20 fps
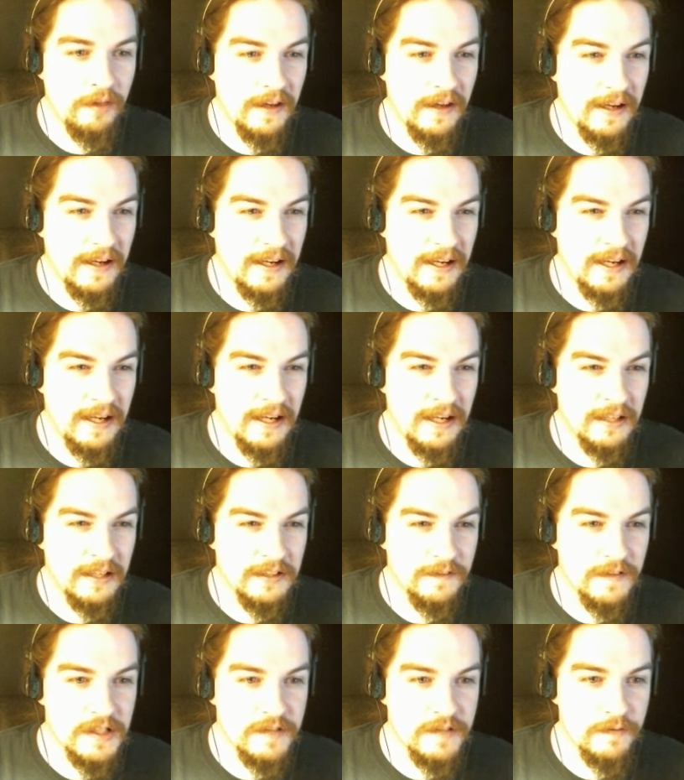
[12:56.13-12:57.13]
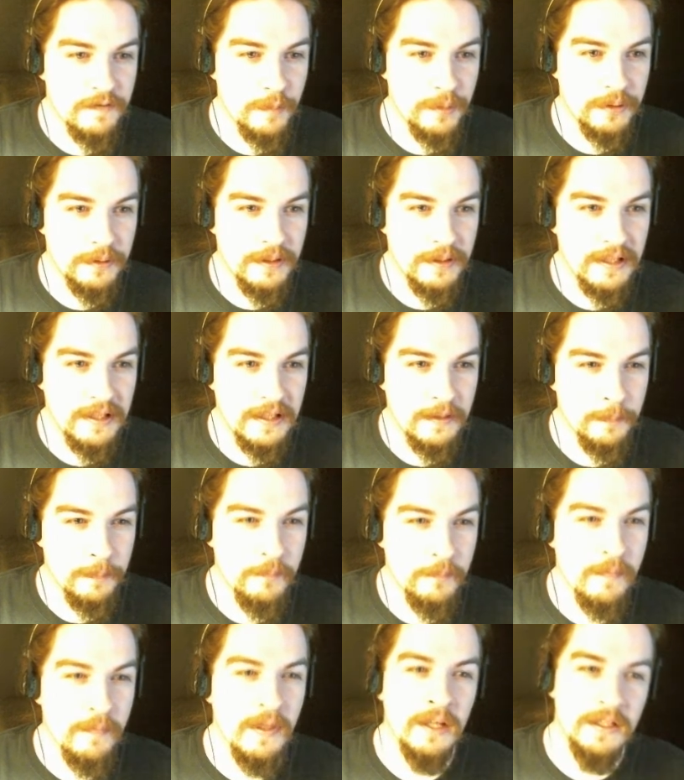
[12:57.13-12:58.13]
and defensive ability.
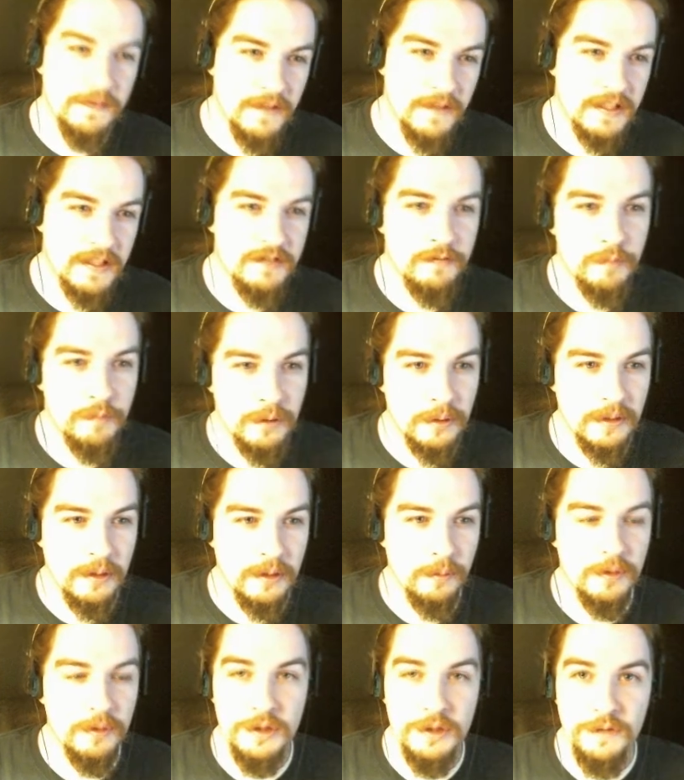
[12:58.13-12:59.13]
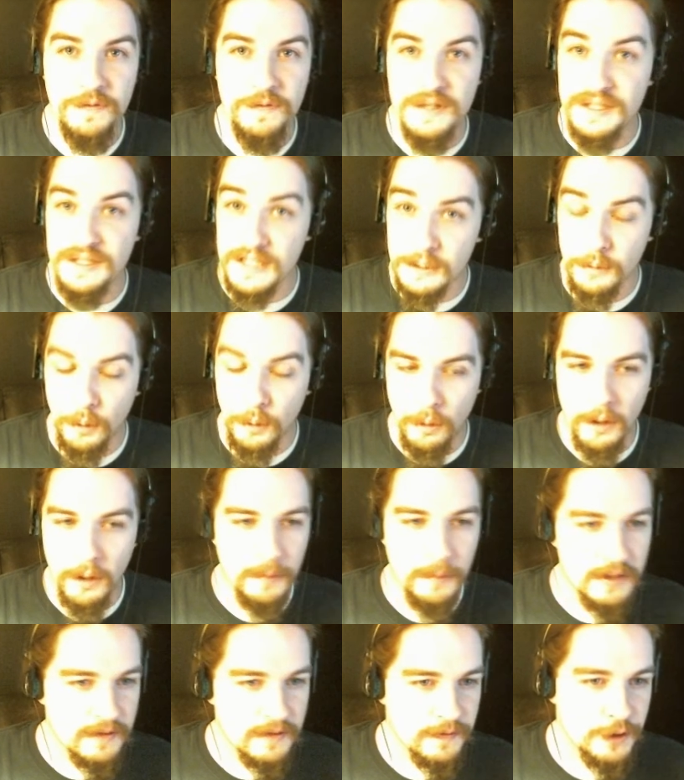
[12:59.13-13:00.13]
Defensive ability reduced physique
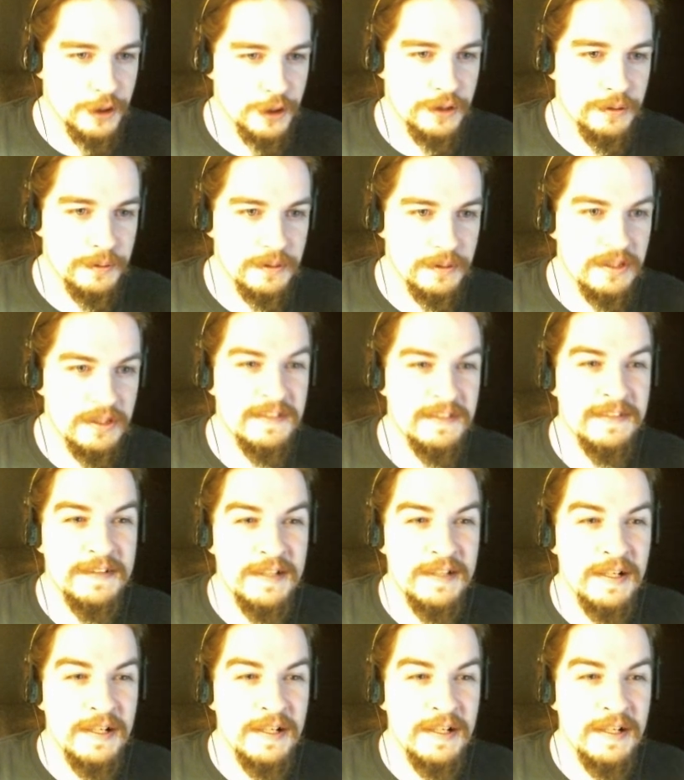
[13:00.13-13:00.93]
requirements for shields,